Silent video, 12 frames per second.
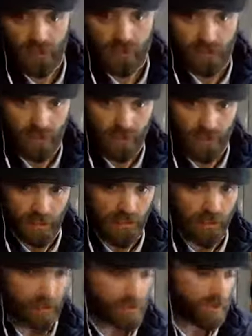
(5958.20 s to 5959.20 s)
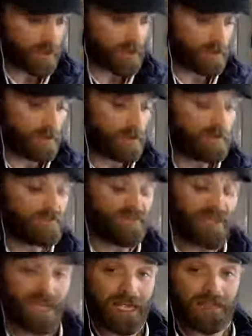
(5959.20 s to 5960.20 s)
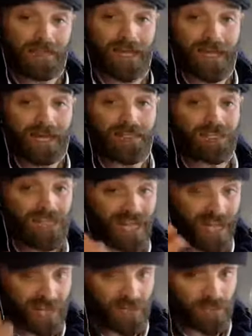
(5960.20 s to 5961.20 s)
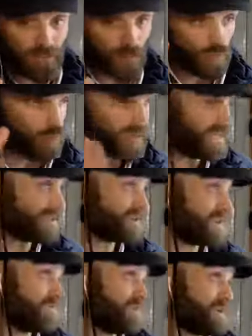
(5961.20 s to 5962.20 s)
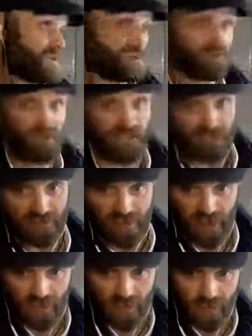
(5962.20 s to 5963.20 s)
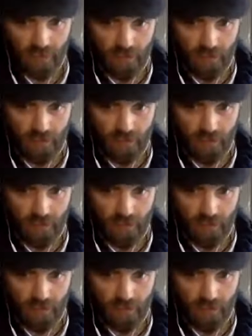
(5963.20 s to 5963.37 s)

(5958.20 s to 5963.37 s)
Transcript: da, da, da, da, then that is the actual real definition of hate speech